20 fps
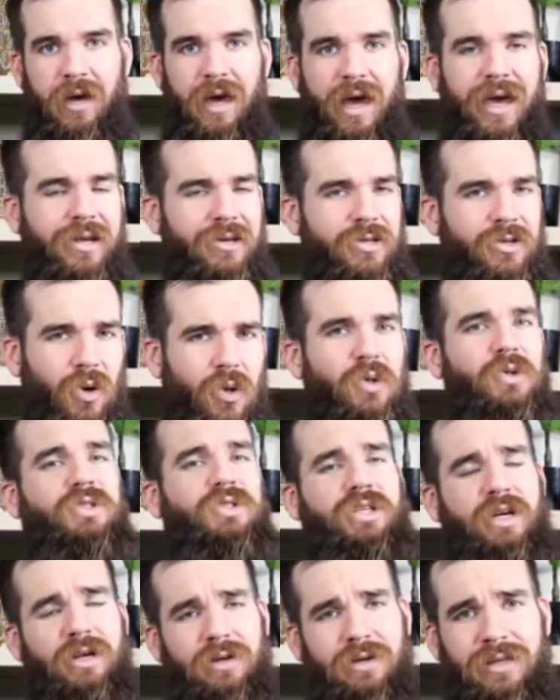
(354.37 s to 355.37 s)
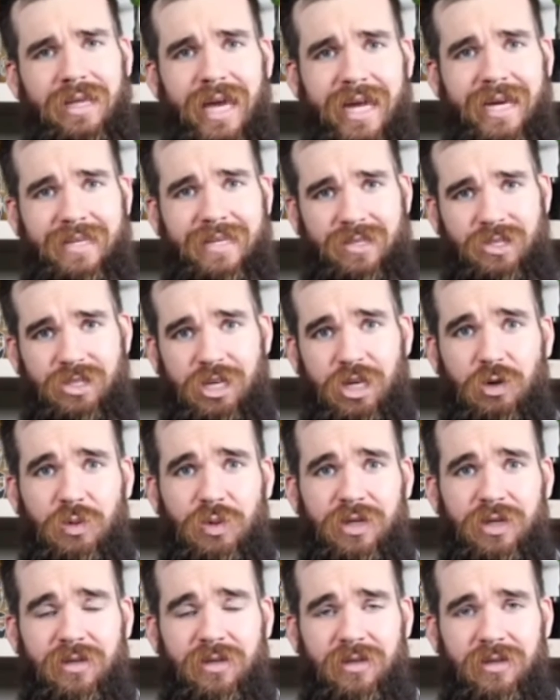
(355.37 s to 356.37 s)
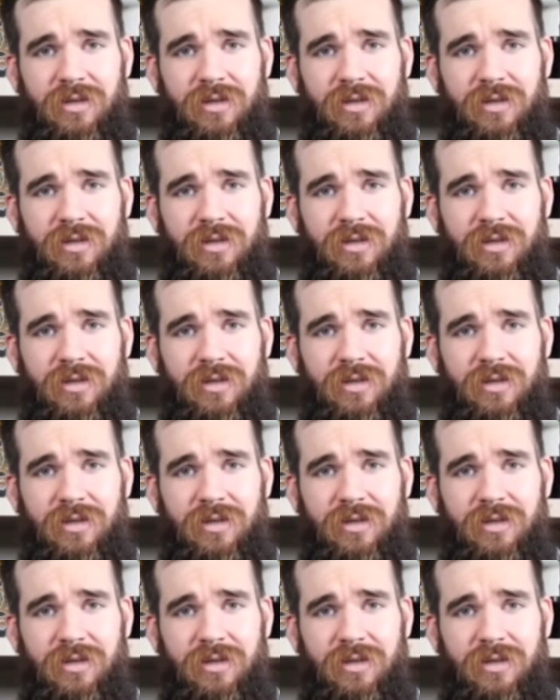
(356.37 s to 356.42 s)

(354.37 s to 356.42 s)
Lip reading: And also, ladies and gentlemen,